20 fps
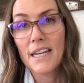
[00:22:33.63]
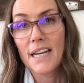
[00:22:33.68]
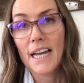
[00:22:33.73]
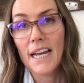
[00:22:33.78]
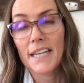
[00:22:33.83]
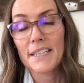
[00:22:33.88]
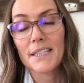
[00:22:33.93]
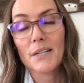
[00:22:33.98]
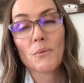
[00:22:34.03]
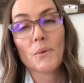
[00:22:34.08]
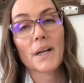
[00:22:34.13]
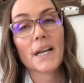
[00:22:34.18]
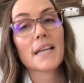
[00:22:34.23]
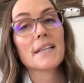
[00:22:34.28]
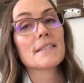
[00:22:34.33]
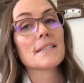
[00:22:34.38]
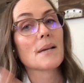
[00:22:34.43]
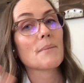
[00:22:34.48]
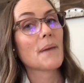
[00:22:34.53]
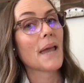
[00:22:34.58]
And then what
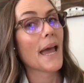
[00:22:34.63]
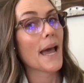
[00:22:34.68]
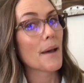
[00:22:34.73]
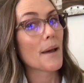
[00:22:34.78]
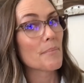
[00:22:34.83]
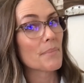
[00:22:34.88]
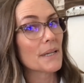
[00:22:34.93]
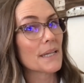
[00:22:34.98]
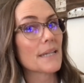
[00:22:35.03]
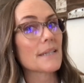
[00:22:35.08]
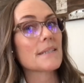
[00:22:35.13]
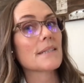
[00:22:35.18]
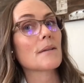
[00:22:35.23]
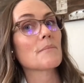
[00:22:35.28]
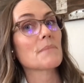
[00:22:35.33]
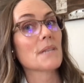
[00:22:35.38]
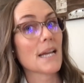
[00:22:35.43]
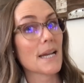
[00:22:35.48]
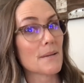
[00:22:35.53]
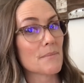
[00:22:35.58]
ends up happening
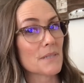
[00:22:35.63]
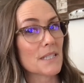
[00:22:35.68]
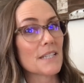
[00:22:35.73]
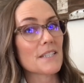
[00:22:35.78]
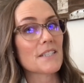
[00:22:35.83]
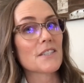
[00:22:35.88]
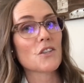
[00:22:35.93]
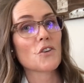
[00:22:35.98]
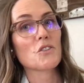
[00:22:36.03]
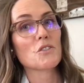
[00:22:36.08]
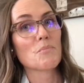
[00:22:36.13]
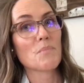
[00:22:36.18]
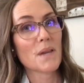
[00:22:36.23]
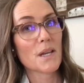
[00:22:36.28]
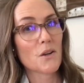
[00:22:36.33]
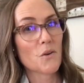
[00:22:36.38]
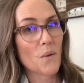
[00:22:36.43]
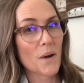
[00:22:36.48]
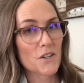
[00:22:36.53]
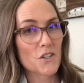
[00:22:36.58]
sometimes is those big
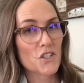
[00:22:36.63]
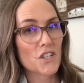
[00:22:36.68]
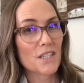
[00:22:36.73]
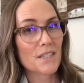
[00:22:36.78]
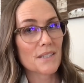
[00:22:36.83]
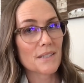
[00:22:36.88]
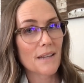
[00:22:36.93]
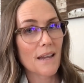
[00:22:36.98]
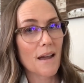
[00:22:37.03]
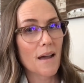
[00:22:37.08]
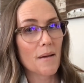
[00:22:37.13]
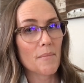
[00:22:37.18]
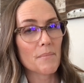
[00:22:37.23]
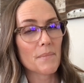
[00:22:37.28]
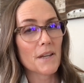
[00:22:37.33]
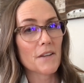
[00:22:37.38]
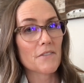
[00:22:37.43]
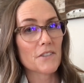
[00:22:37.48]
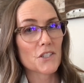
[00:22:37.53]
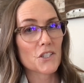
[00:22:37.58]
questions come
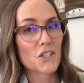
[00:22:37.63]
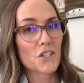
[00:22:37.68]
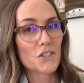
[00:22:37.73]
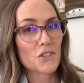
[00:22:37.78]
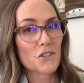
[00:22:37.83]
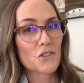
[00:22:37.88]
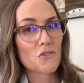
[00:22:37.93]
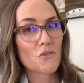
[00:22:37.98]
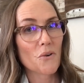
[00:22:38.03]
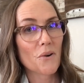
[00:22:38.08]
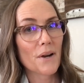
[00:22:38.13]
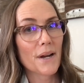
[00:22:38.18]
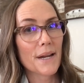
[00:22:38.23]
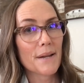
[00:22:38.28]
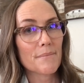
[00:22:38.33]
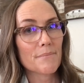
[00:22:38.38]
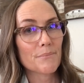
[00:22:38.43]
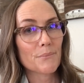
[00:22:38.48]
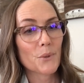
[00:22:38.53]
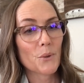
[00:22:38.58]
if it's a good story.
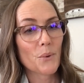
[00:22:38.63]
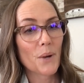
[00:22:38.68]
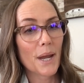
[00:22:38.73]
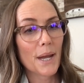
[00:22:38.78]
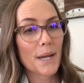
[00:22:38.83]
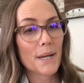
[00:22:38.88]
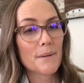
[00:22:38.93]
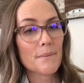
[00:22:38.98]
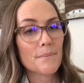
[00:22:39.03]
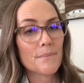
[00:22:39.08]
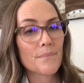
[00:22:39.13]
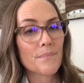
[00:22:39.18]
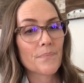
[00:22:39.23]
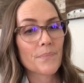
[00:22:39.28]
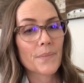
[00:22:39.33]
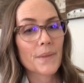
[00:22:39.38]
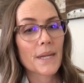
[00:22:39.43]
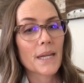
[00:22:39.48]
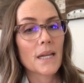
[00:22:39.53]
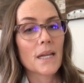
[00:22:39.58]
Okay.
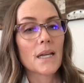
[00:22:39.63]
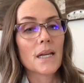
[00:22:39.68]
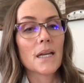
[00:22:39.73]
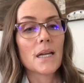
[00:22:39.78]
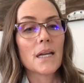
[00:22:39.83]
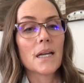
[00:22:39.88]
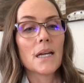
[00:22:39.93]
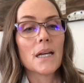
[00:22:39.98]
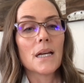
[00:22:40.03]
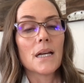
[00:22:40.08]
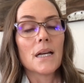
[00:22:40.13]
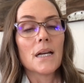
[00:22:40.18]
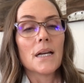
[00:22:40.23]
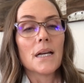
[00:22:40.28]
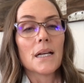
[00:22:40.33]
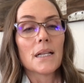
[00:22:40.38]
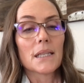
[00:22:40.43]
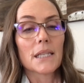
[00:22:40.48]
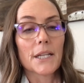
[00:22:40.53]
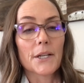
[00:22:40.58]

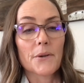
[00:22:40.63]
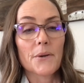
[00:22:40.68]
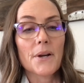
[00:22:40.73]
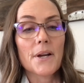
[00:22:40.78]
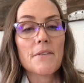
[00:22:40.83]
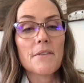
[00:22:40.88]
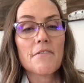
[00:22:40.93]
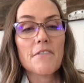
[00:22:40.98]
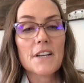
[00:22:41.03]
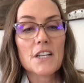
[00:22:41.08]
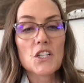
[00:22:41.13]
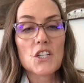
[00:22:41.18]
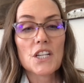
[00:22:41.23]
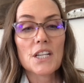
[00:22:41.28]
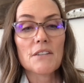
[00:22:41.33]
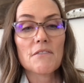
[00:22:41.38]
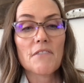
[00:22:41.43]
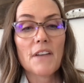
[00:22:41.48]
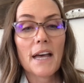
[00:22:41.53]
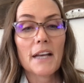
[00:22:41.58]
Literary
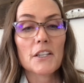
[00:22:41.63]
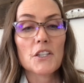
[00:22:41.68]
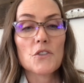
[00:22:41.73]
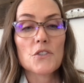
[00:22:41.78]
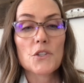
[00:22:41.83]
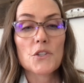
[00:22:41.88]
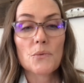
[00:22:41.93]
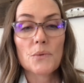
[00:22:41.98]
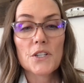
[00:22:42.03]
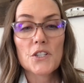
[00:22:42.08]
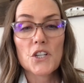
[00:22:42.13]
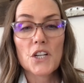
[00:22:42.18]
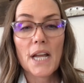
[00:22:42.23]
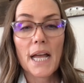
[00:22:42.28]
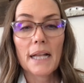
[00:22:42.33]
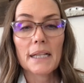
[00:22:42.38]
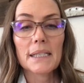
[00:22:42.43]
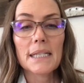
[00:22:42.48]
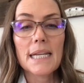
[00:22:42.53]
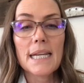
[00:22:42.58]
fiction values
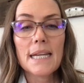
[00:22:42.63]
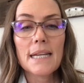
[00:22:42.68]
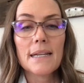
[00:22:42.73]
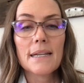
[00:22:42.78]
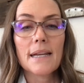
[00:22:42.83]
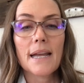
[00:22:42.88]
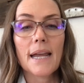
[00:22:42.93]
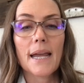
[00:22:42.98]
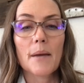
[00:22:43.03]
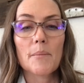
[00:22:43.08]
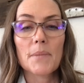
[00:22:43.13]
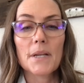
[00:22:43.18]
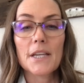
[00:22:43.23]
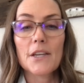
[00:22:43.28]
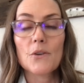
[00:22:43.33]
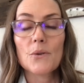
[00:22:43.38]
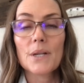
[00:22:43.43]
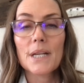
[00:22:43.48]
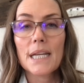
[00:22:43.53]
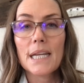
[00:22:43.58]
originality,
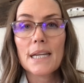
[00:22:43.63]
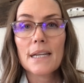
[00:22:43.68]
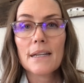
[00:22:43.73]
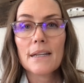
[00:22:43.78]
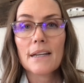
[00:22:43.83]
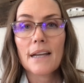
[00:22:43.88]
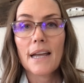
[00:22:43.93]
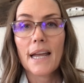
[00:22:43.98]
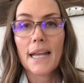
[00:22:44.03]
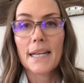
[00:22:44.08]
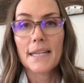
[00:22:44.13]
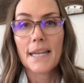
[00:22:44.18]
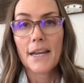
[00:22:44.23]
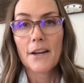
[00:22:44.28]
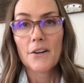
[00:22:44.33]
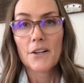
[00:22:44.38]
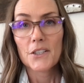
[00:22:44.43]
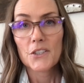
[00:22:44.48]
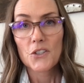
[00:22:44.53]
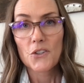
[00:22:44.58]
ambiguity, and
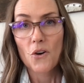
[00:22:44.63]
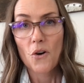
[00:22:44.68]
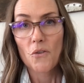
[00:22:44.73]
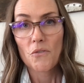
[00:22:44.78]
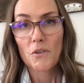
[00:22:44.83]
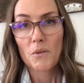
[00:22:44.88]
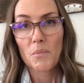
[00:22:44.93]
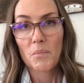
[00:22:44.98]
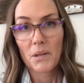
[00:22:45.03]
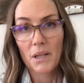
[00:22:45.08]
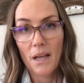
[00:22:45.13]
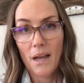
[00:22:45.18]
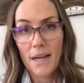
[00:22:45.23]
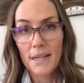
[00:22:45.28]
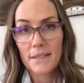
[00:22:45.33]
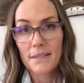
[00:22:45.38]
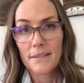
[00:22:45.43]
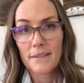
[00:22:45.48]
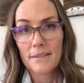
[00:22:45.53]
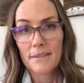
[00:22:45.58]
character over
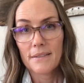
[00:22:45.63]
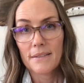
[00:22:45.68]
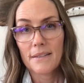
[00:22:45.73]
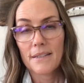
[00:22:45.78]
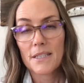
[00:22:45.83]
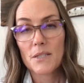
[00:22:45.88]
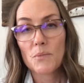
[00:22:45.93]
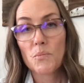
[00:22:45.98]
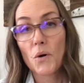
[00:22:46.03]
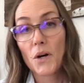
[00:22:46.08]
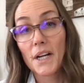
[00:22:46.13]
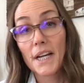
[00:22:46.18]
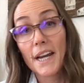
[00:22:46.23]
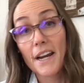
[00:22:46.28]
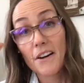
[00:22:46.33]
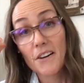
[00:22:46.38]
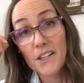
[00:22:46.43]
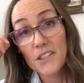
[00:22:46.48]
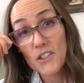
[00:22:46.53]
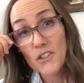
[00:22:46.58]
plot. It's more
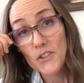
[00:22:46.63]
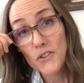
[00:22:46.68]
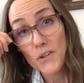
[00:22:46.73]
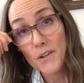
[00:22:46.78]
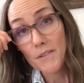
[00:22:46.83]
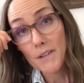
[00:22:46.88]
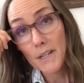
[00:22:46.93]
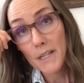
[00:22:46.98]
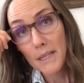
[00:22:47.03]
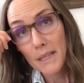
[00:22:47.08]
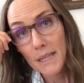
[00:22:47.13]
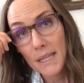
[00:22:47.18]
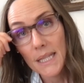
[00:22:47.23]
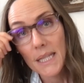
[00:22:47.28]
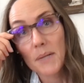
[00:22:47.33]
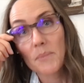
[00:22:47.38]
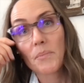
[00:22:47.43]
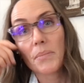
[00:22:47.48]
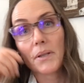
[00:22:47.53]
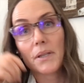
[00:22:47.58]
character driven
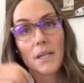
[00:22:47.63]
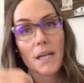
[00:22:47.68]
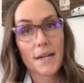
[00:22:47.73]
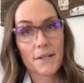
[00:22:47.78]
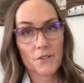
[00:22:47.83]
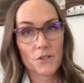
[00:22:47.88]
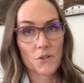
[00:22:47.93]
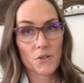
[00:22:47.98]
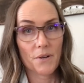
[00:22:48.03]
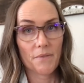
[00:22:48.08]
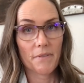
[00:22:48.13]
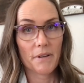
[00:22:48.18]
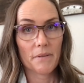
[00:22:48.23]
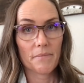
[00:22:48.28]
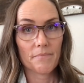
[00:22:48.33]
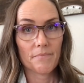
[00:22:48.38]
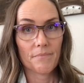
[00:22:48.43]
than plot driven.